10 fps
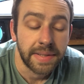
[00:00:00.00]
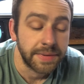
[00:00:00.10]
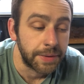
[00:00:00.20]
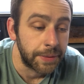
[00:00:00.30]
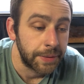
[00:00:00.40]

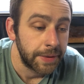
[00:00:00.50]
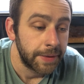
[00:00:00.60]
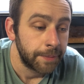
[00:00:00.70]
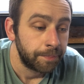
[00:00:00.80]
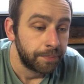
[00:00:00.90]
So
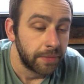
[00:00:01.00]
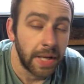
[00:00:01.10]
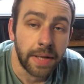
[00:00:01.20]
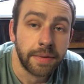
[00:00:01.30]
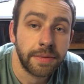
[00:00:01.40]

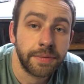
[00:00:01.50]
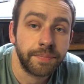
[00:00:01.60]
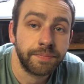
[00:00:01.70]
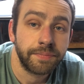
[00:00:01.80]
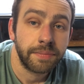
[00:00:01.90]
yeah,
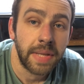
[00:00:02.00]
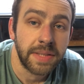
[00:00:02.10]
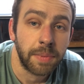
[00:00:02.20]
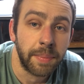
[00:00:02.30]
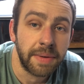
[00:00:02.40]
that's
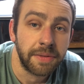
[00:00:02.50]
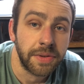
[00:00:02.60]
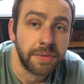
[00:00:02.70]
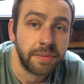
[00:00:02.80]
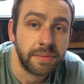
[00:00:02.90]
my method.
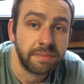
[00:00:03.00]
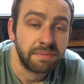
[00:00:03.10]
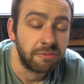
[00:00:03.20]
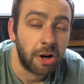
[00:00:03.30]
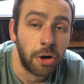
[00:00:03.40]

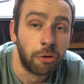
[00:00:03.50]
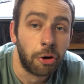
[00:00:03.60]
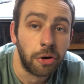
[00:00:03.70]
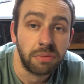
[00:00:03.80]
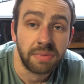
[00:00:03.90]
Right or
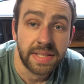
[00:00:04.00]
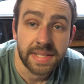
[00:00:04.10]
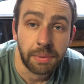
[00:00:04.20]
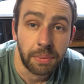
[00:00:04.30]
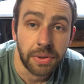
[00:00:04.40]
wrong, that's
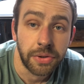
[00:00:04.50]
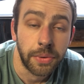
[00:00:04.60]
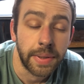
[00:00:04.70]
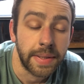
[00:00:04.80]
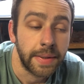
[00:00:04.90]
how I'm going to do
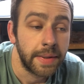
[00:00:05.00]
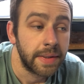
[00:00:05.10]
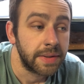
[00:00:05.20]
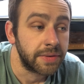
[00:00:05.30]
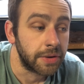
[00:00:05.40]
it.
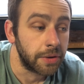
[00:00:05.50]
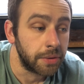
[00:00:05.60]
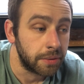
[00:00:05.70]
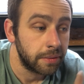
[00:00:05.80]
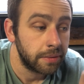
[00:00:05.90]
So
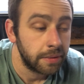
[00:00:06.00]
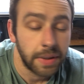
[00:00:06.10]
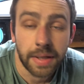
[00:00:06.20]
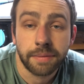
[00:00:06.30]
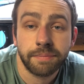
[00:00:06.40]

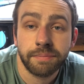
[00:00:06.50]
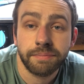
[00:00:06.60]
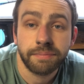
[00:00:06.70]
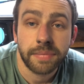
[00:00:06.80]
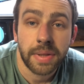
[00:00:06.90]
yeah,
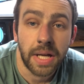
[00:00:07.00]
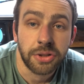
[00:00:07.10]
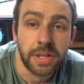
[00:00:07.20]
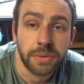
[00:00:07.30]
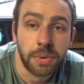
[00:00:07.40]
catch
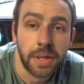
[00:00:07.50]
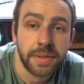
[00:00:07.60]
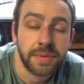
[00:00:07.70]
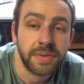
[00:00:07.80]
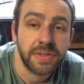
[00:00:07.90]
you next one,
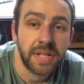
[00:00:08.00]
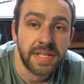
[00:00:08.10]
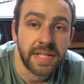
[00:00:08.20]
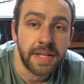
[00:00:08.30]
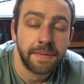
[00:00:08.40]
guys. Stay
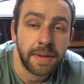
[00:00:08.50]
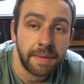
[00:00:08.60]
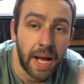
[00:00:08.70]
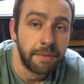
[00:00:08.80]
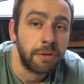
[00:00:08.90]
safe. If you
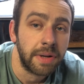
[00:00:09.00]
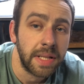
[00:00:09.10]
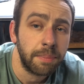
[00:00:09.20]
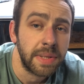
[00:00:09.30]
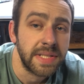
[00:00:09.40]
haven't already,
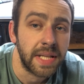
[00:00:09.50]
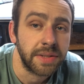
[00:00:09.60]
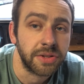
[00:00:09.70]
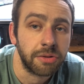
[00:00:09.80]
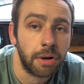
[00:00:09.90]
please hit that
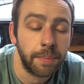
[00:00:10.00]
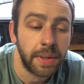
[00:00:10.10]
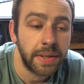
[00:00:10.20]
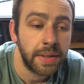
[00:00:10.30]
subscribe button.